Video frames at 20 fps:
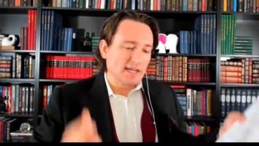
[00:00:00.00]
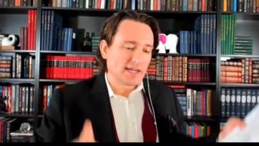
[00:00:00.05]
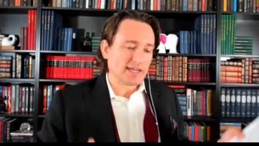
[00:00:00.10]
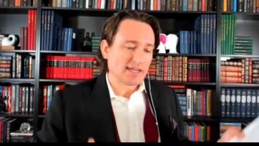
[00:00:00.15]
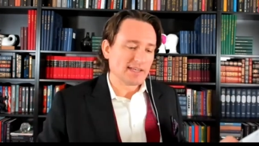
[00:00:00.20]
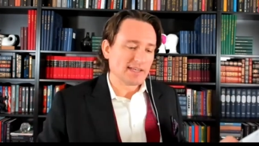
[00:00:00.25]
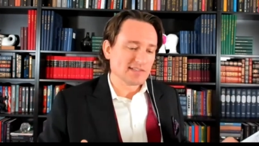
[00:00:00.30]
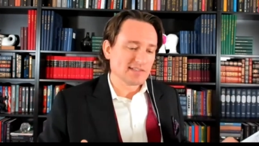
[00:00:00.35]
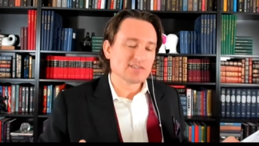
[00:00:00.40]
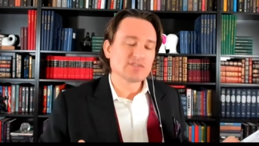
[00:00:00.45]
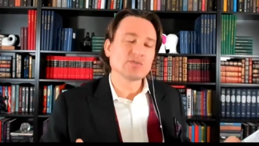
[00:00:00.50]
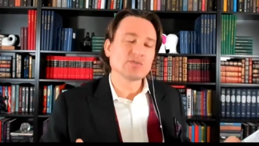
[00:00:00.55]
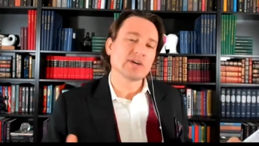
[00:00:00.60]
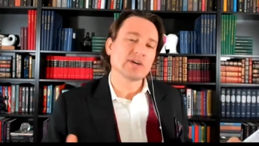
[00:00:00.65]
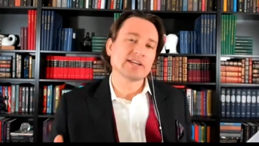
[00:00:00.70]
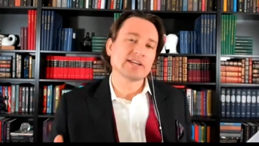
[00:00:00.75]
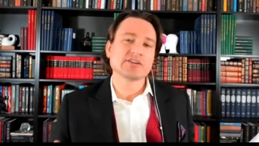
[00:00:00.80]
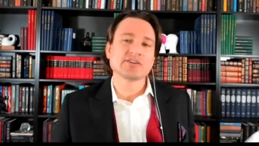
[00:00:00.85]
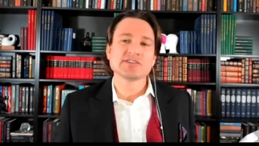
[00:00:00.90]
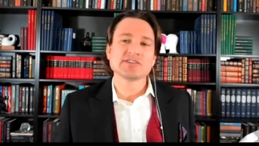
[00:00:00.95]
is do
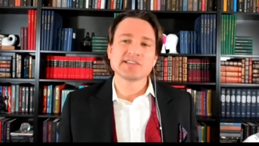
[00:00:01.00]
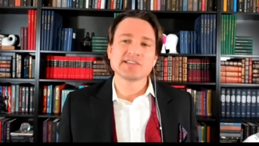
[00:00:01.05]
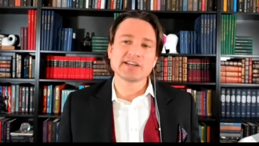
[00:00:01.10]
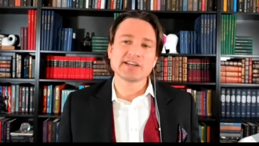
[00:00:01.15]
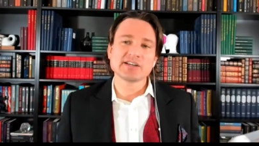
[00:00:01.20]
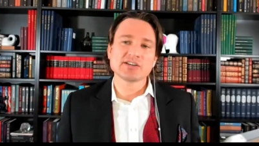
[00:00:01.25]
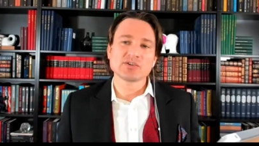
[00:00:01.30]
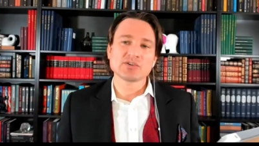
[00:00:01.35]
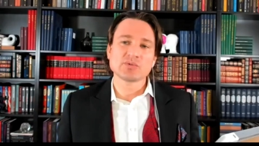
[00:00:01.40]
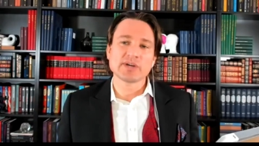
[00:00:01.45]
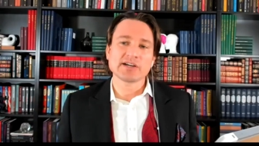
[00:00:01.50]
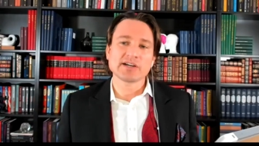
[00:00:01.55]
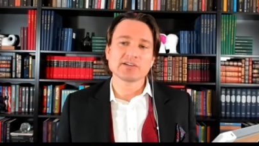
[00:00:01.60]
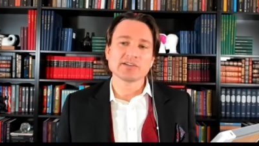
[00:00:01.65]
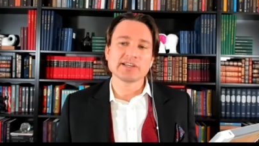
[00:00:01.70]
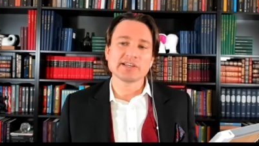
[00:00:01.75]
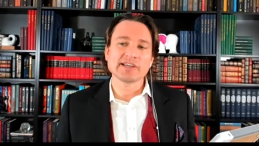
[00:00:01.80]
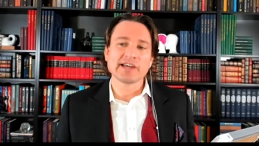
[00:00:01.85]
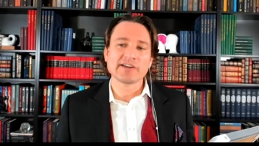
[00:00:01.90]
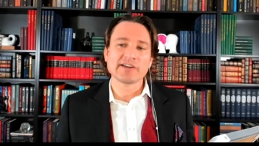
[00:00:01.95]
I understand it
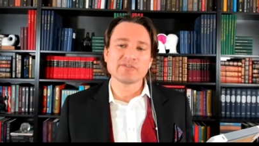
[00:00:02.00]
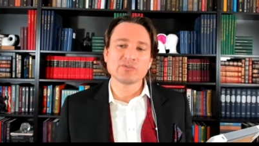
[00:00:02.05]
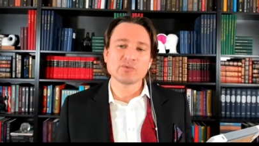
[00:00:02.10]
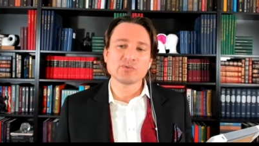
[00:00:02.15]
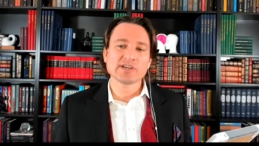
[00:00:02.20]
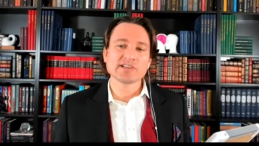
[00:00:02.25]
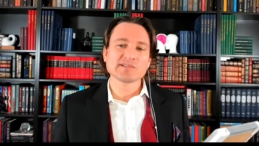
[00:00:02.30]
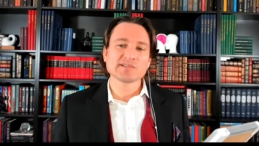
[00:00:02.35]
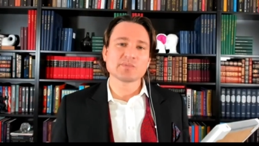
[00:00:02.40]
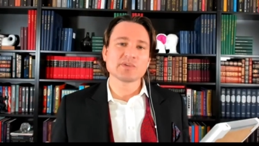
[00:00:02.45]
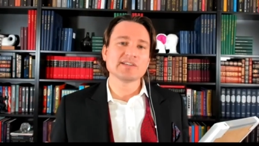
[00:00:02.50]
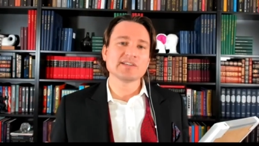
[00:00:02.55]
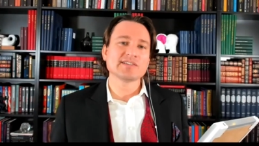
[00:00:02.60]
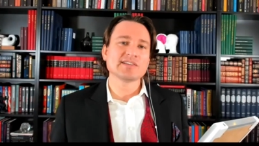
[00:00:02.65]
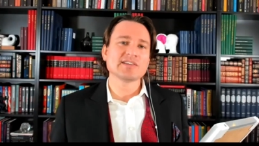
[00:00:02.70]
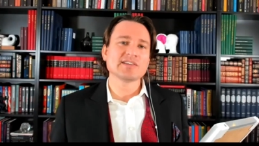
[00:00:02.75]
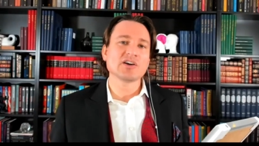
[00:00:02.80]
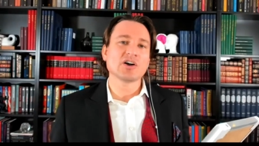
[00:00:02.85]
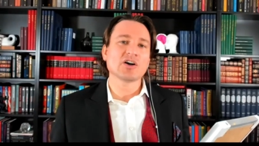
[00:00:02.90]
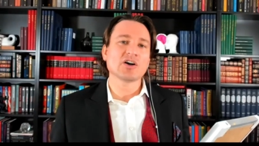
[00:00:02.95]
correctly? Have you explained
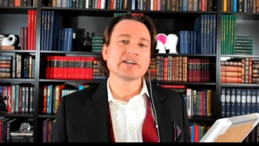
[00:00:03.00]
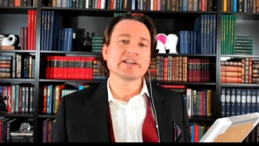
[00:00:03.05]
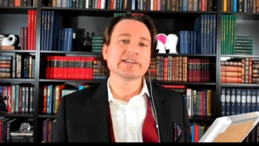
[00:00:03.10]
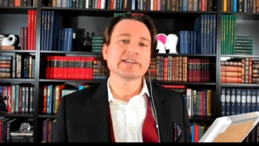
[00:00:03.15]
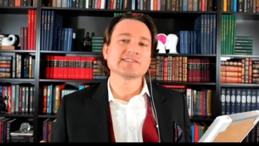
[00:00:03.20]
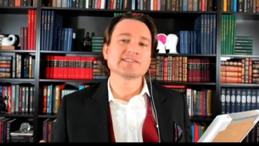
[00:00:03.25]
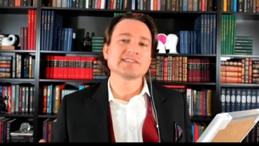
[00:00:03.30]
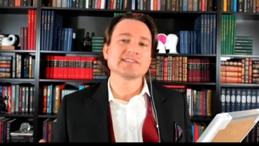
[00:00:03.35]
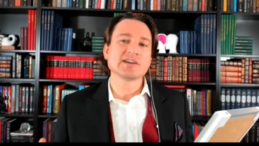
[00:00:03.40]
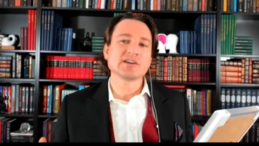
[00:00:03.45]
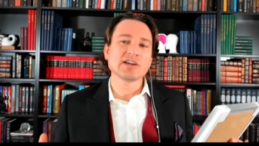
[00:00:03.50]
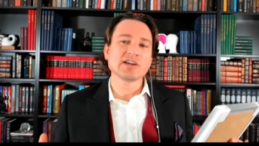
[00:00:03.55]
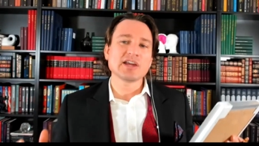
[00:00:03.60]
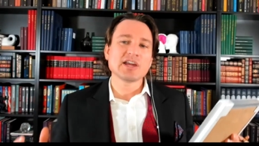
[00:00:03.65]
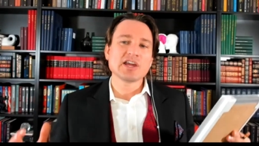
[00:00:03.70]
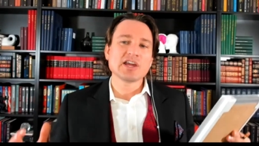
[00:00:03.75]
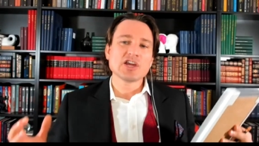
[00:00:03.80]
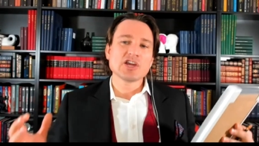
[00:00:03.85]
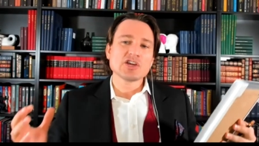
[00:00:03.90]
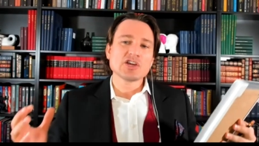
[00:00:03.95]
to the audience that
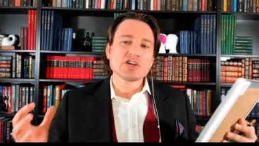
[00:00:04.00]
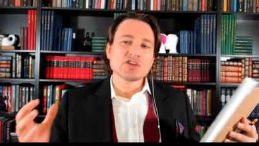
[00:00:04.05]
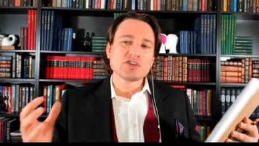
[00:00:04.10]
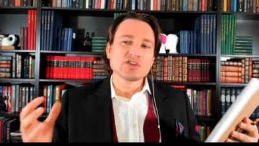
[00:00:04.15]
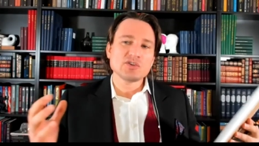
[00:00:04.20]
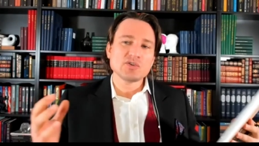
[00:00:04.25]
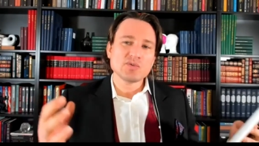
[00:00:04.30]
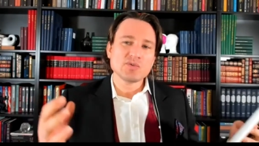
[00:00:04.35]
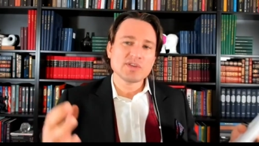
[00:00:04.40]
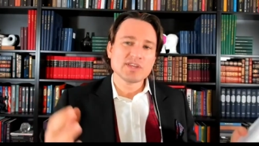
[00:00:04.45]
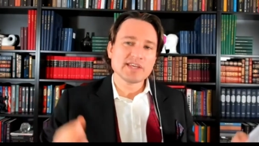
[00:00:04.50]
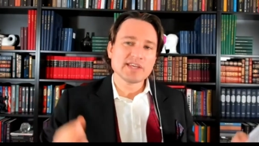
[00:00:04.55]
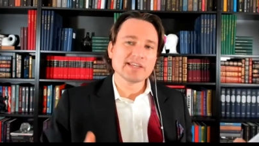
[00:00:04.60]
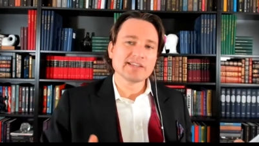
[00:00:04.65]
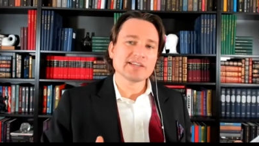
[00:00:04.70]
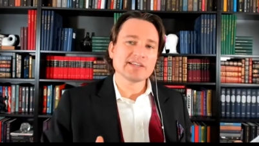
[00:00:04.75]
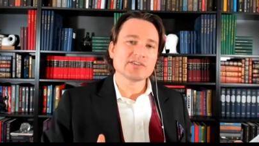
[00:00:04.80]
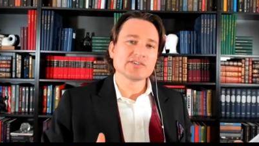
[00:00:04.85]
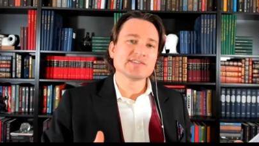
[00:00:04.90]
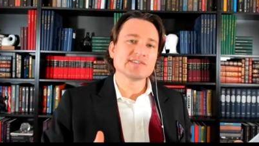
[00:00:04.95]
you
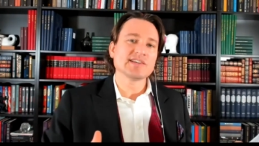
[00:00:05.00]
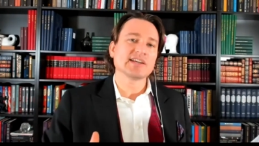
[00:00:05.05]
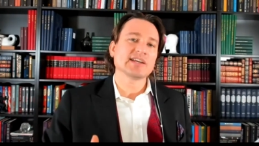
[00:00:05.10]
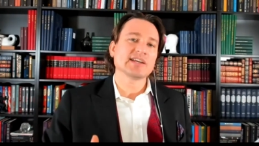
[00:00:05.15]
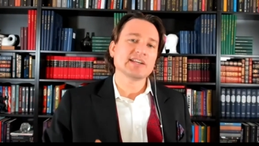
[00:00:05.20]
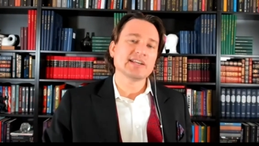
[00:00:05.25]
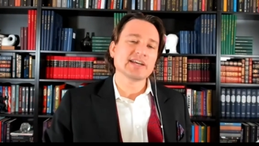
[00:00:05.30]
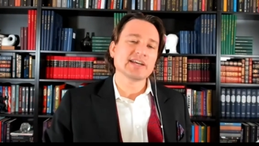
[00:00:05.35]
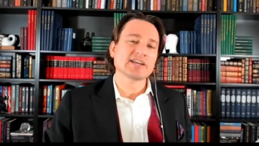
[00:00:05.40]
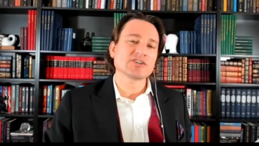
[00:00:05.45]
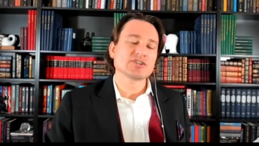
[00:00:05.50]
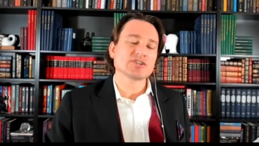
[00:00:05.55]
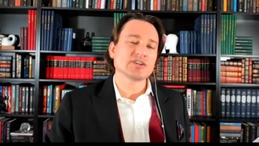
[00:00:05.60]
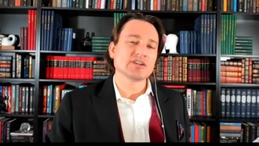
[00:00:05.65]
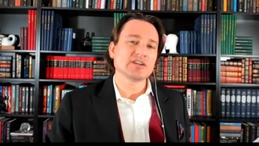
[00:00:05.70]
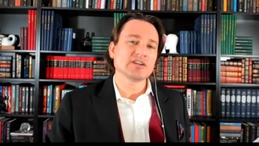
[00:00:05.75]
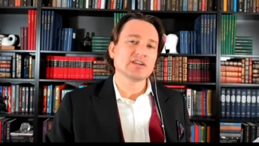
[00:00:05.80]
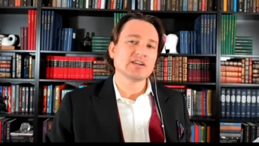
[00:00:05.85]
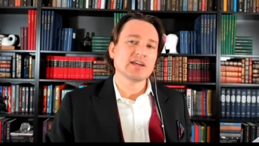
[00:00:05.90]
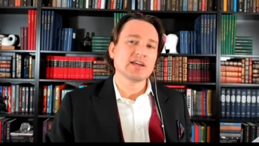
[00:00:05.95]
think there's a
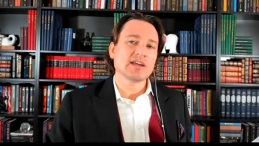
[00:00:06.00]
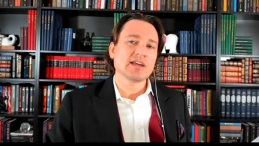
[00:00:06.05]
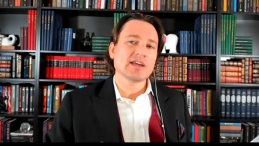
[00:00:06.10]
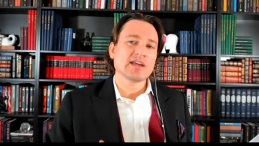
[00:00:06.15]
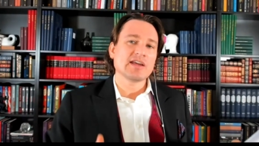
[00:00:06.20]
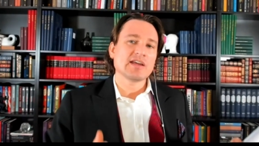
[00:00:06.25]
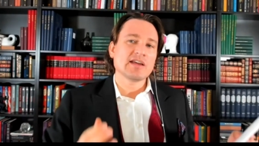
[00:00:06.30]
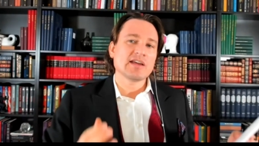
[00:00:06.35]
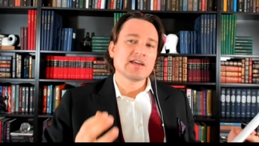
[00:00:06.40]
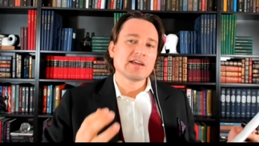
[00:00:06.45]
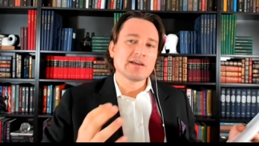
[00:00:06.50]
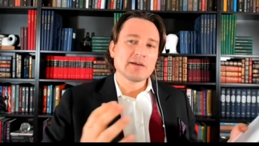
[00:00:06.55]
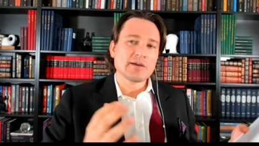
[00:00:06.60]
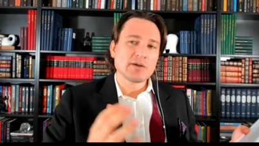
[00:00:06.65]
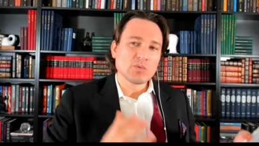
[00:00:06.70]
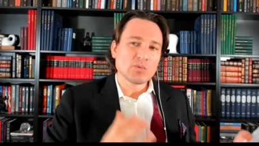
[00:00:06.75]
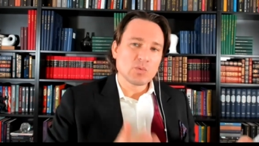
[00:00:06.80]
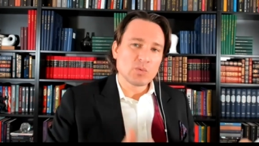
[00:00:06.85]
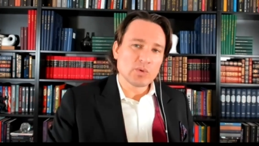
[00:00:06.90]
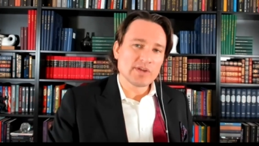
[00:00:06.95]
connection
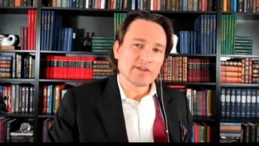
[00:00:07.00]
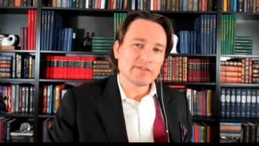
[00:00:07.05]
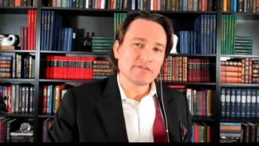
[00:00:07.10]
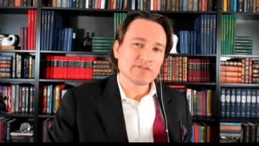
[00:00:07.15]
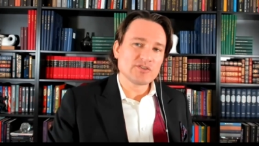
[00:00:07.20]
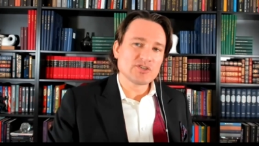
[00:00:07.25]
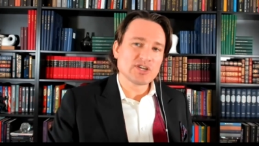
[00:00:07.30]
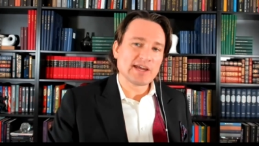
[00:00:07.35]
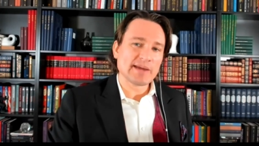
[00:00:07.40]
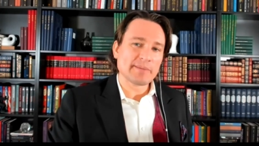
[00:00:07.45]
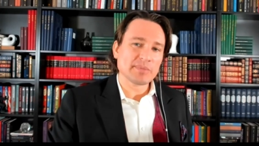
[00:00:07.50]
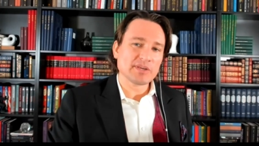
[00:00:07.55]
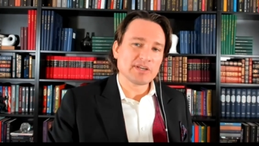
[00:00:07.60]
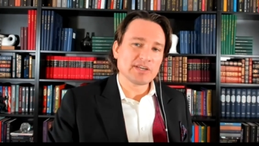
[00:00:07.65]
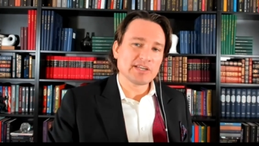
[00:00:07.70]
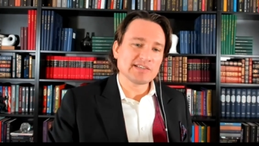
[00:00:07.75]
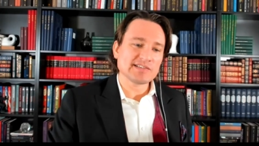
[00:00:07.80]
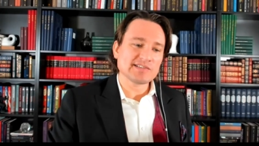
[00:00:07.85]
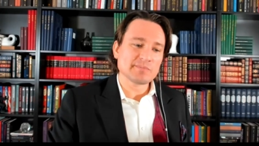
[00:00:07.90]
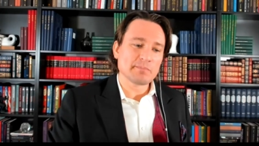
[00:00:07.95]
with
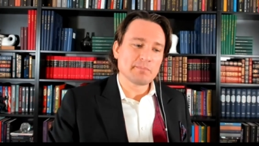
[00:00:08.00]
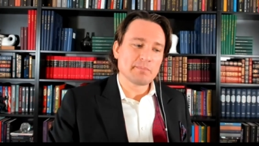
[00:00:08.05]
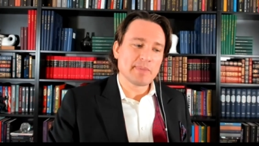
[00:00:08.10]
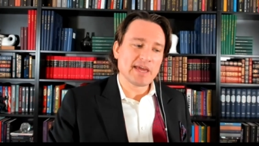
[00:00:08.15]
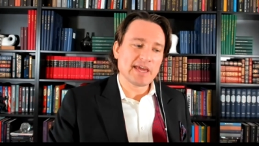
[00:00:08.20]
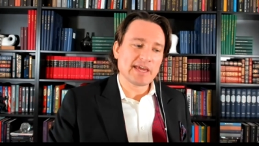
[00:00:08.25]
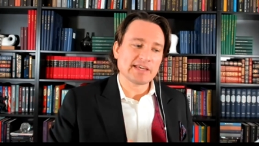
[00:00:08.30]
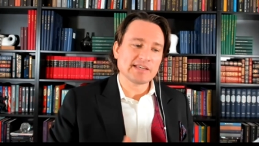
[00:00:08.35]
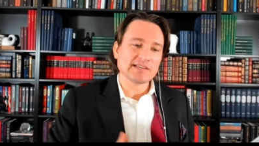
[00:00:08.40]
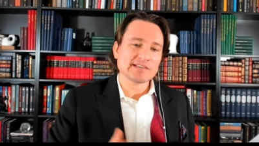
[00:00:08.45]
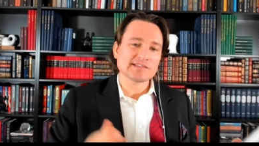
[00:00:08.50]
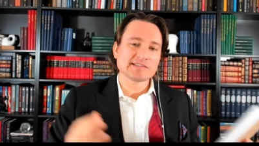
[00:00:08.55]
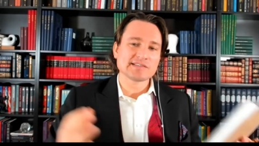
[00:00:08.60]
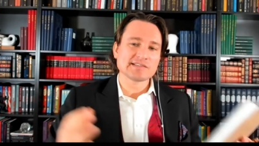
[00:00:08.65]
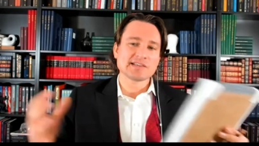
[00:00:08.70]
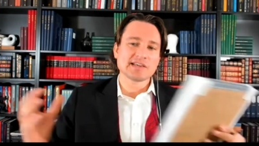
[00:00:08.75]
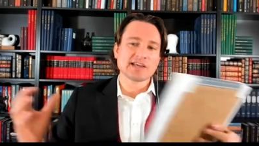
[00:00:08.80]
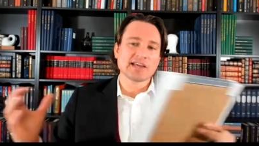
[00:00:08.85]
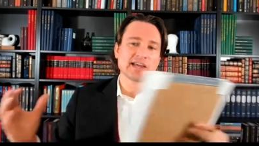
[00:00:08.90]
Japanese banks